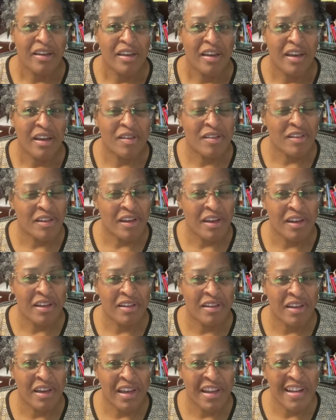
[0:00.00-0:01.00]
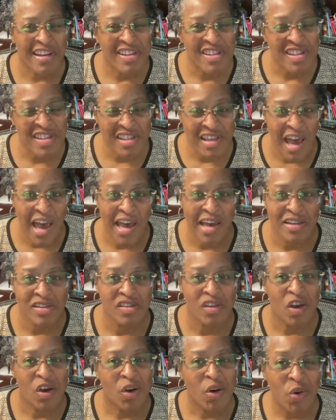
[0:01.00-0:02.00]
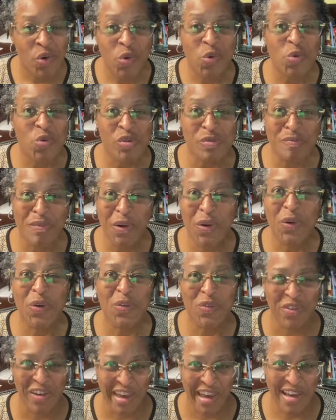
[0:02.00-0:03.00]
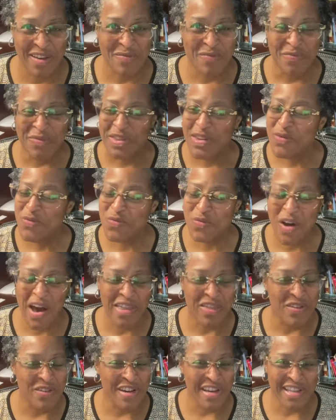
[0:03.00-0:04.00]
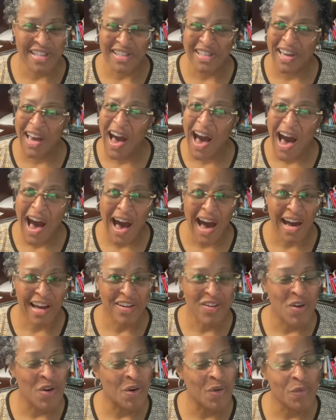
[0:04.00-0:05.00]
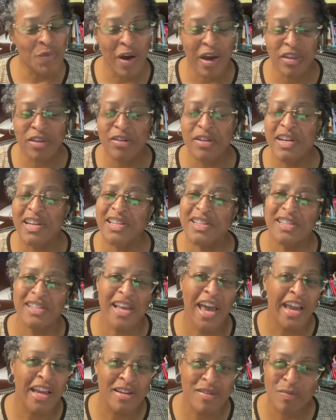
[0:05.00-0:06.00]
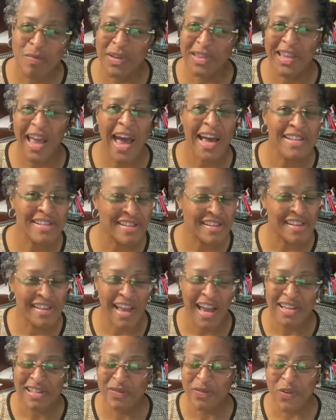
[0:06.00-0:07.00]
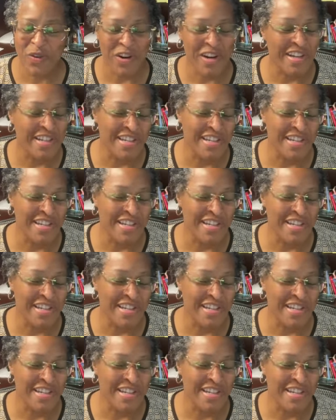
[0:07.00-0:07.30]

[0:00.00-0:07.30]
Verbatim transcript: and, and, and assess who's moving whether it's God or whether it's Satan, but that's that's for a